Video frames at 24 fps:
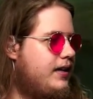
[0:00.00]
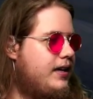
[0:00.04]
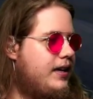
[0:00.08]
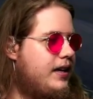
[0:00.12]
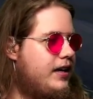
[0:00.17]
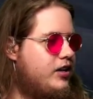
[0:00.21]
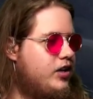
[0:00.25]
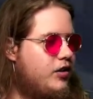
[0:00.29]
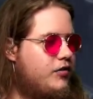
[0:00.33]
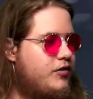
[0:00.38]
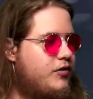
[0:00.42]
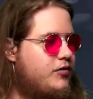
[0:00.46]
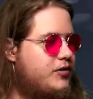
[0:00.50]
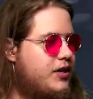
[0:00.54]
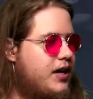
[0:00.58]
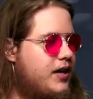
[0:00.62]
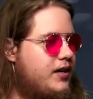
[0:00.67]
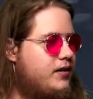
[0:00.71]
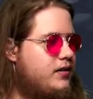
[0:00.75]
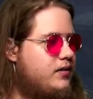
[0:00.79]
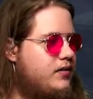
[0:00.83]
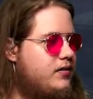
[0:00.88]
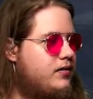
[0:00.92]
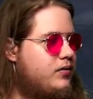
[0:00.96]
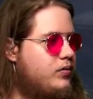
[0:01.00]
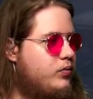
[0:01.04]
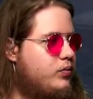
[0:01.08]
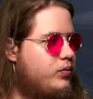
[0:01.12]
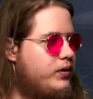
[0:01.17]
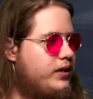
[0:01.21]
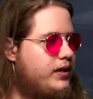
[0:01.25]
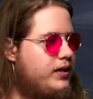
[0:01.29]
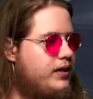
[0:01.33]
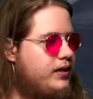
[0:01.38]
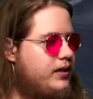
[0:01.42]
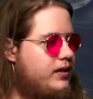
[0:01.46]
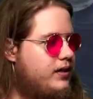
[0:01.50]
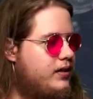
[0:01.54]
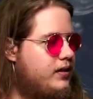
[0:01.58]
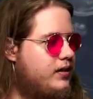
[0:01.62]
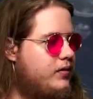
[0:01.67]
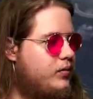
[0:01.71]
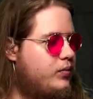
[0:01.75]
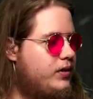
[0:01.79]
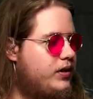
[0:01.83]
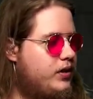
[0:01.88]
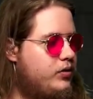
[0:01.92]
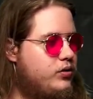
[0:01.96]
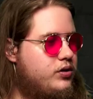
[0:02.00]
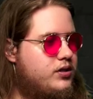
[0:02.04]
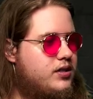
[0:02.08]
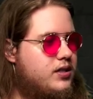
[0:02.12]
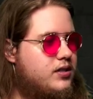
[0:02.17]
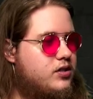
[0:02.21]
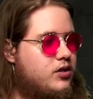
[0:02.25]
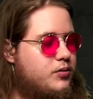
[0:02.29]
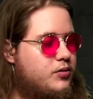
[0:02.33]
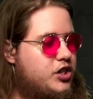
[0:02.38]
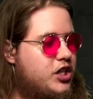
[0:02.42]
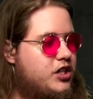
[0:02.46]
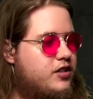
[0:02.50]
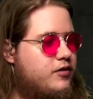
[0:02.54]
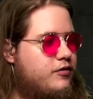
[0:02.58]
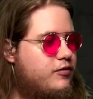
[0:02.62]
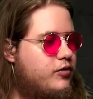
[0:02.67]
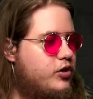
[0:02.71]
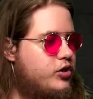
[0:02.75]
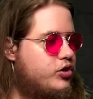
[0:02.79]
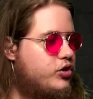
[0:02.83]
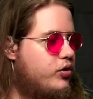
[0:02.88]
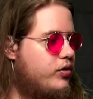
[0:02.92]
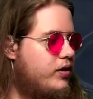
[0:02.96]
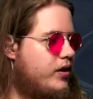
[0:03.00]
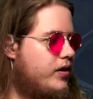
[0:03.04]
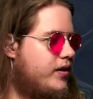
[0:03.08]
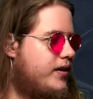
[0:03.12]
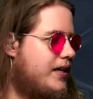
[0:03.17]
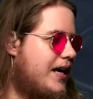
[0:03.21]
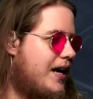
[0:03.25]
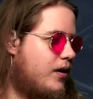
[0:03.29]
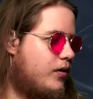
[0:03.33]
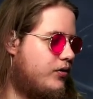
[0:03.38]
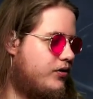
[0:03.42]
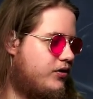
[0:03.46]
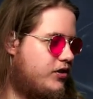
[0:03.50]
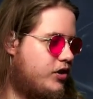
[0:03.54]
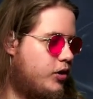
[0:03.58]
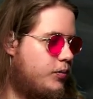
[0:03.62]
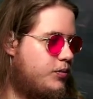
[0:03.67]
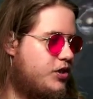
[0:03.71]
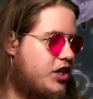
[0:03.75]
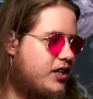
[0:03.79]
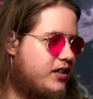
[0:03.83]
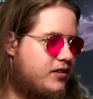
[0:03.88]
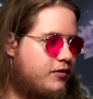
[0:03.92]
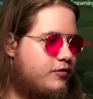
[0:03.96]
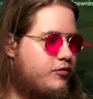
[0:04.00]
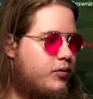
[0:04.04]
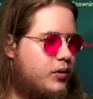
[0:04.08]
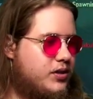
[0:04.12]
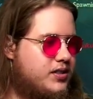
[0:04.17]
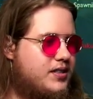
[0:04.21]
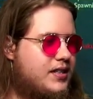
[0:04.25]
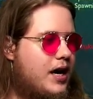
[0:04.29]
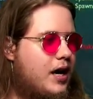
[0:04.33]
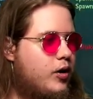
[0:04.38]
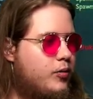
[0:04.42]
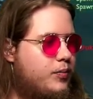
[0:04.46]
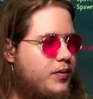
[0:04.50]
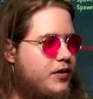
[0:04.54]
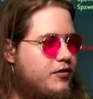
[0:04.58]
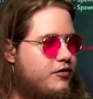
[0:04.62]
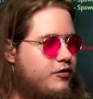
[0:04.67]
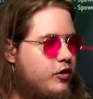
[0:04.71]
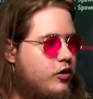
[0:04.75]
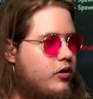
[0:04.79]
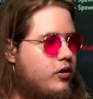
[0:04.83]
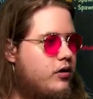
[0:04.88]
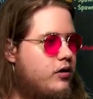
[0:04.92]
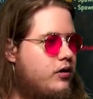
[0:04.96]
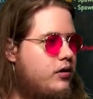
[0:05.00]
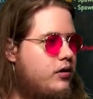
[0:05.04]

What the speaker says: And off of that, we lose this objective for sure now. Now the objective was down before,